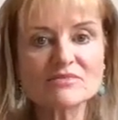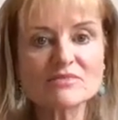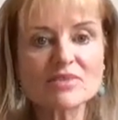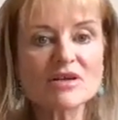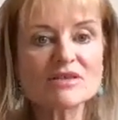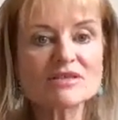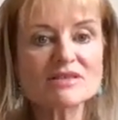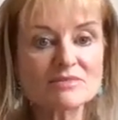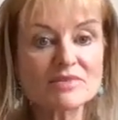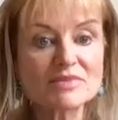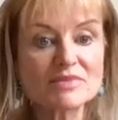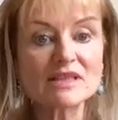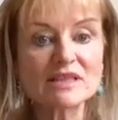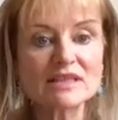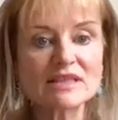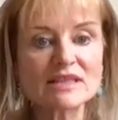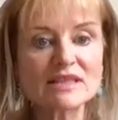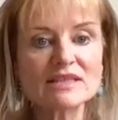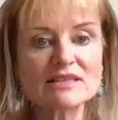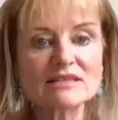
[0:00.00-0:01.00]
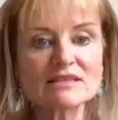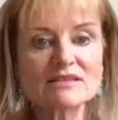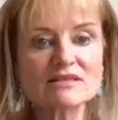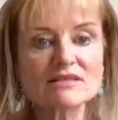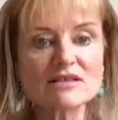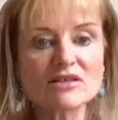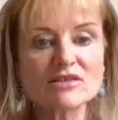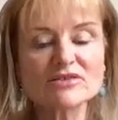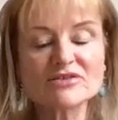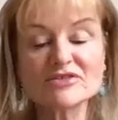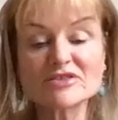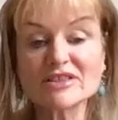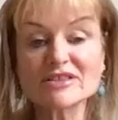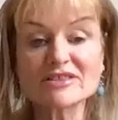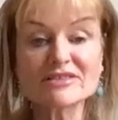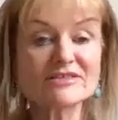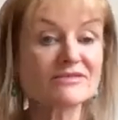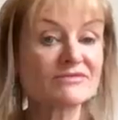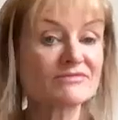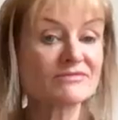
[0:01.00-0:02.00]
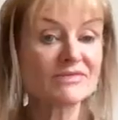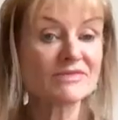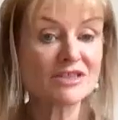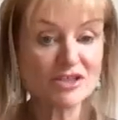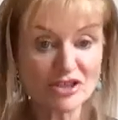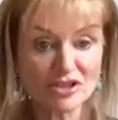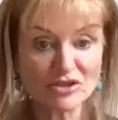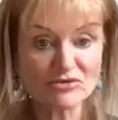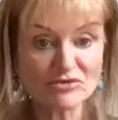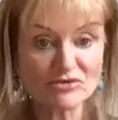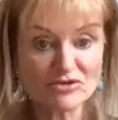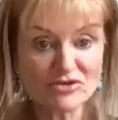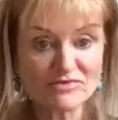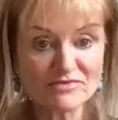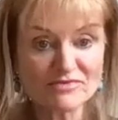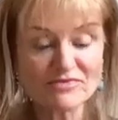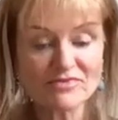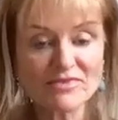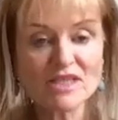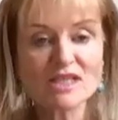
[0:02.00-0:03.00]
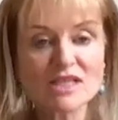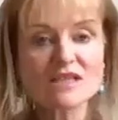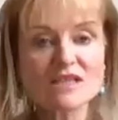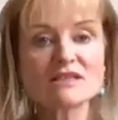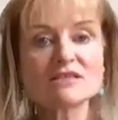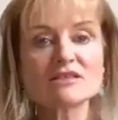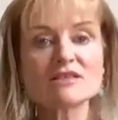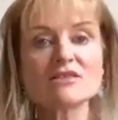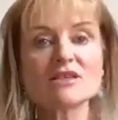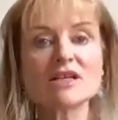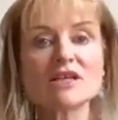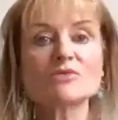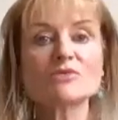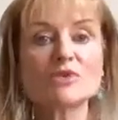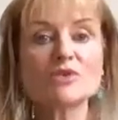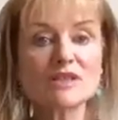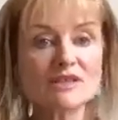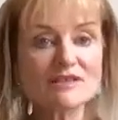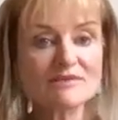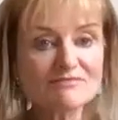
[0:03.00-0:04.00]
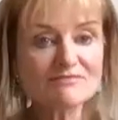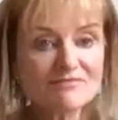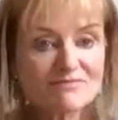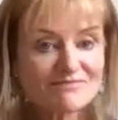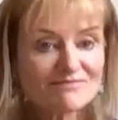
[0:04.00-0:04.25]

possibilities are just huge. So I want to